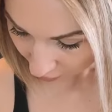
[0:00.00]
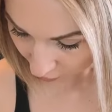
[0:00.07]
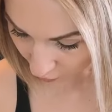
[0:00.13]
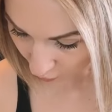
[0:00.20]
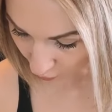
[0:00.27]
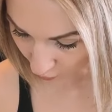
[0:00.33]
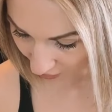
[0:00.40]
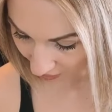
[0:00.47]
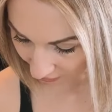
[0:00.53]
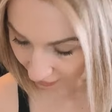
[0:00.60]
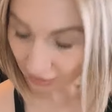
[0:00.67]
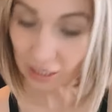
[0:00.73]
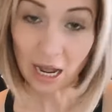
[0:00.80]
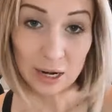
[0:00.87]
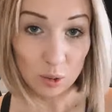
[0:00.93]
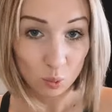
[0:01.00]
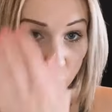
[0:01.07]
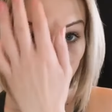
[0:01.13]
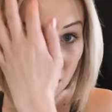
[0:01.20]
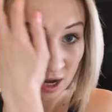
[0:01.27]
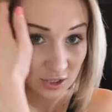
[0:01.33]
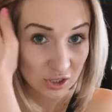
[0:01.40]
You really gotta
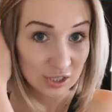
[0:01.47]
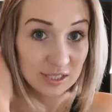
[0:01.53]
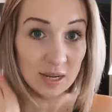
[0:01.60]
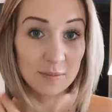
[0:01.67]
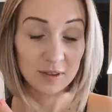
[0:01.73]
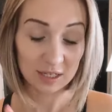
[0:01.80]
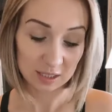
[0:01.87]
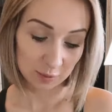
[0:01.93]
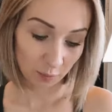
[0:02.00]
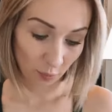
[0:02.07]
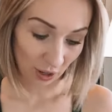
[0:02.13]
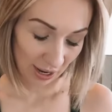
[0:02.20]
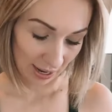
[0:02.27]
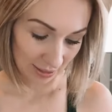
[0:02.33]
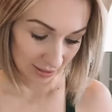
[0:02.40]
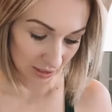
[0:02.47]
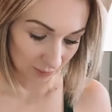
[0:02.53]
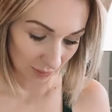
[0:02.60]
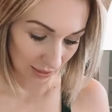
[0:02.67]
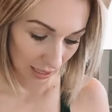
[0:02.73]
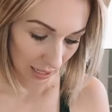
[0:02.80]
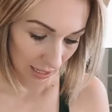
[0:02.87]
watch some of these
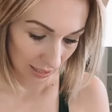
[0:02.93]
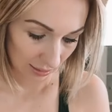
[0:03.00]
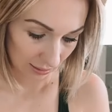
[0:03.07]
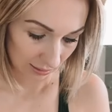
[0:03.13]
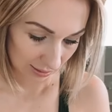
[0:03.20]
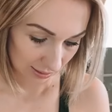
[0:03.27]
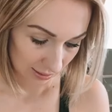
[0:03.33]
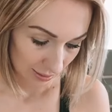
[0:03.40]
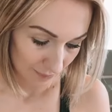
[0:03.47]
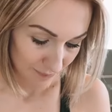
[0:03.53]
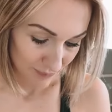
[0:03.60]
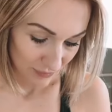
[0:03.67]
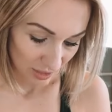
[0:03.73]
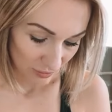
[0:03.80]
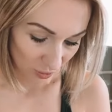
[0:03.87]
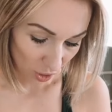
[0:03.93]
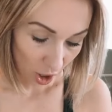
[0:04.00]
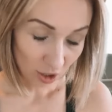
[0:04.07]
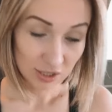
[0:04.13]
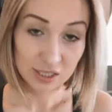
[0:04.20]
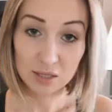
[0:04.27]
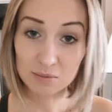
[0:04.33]
brands because there
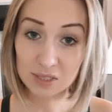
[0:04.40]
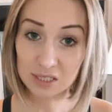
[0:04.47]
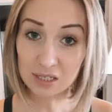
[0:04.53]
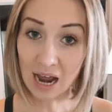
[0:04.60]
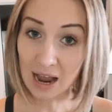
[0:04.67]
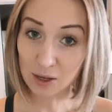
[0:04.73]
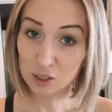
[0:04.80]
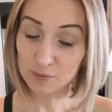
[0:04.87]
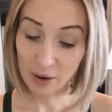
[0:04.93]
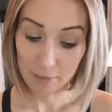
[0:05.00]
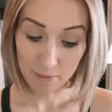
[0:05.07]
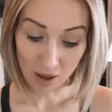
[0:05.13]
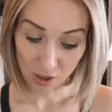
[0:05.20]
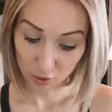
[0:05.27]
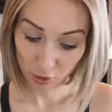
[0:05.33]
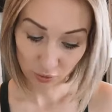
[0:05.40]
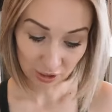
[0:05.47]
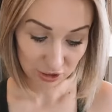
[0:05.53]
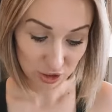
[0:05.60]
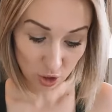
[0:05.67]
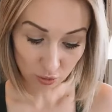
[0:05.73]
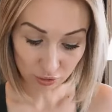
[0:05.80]
are some styles by Mother
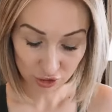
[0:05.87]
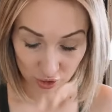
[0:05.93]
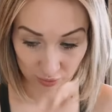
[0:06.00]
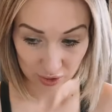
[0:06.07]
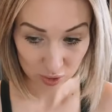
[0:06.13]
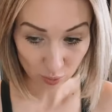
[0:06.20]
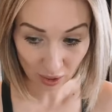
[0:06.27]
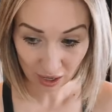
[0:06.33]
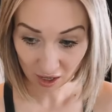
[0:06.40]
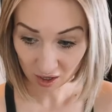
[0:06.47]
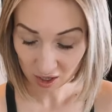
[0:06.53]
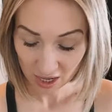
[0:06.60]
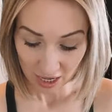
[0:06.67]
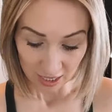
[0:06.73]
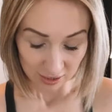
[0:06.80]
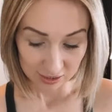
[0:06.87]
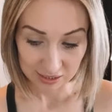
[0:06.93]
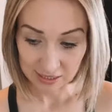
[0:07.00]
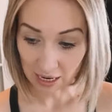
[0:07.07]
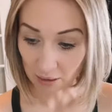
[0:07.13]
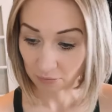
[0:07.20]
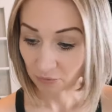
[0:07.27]
that don't do as well.
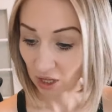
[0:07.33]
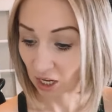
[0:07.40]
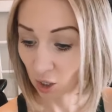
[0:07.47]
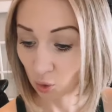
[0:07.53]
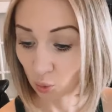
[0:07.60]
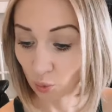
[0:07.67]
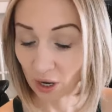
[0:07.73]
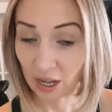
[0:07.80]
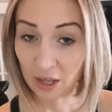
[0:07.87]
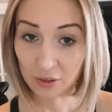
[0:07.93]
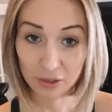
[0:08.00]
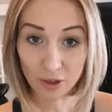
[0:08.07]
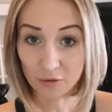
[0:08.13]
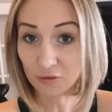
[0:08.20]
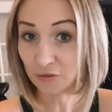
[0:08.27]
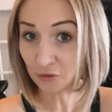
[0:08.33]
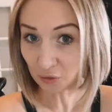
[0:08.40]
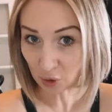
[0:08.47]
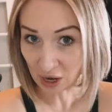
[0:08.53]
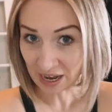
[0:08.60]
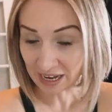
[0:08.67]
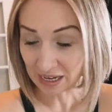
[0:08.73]
Same thing with
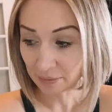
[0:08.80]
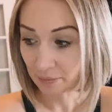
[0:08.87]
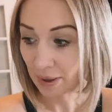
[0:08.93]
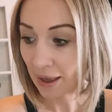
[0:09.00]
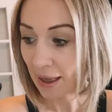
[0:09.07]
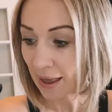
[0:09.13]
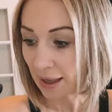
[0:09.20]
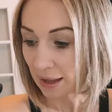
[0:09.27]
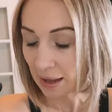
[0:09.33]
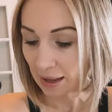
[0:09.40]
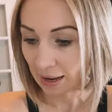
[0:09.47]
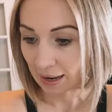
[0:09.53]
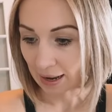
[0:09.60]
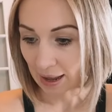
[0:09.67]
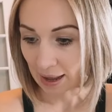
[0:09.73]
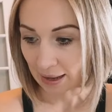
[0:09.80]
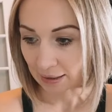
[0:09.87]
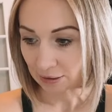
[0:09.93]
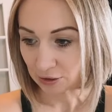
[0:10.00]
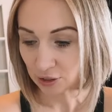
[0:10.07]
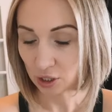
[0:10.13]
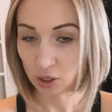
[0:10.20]
Frame
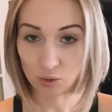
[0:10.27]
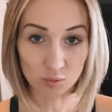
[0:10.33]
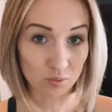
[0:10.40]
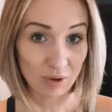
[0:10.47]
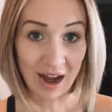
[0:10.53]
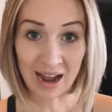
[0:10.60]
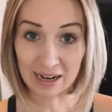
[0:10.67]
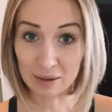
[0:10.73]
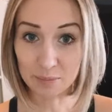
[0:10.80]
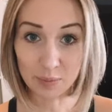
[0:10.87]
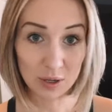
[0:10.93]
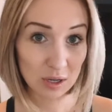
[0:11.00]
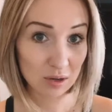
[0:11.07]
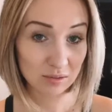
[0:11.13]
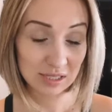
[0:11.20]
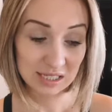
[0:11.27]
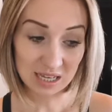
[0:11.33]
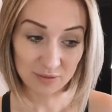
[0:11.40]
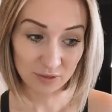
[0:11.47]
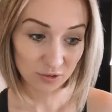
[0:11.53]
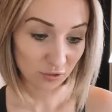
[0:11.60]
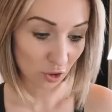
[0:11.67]
and Rag & Bone,
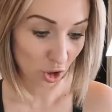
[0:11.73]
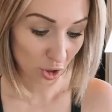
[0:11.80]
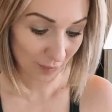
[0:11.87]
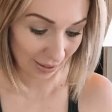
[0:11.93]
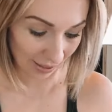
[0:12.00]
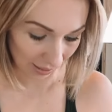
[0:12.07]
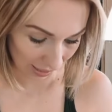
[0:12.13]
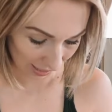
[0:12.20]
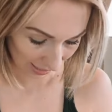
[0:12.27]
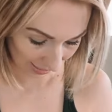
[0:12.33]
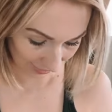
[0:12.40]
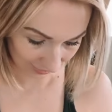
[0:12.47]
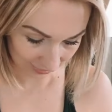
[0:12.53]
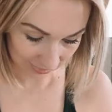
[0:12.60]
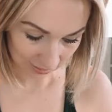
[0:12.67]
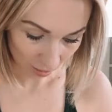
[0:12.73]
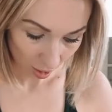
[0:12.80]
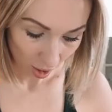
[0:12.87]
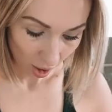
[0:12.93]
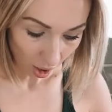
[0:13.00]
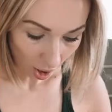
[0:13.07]
7 for All Mankind.